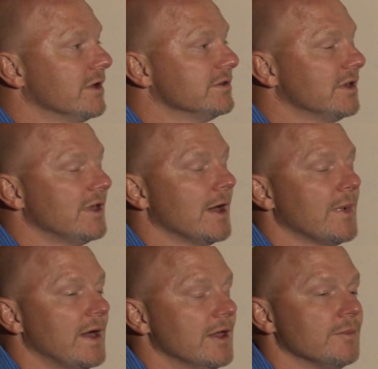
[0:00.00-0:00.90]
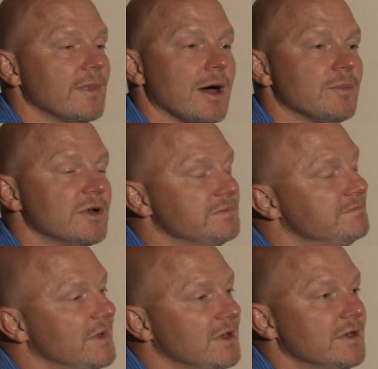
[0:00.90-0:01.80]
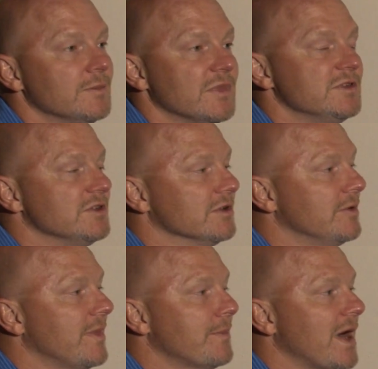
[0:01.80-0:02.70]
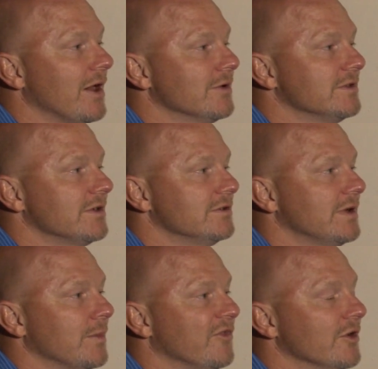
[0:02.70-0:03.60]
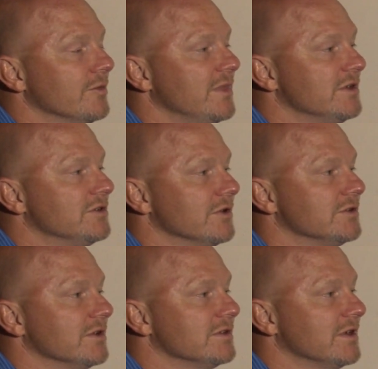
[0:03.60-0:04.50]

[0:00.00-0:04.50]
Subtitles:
on a Sunday, I might help them out, but generally my motto is I prefer to be at church on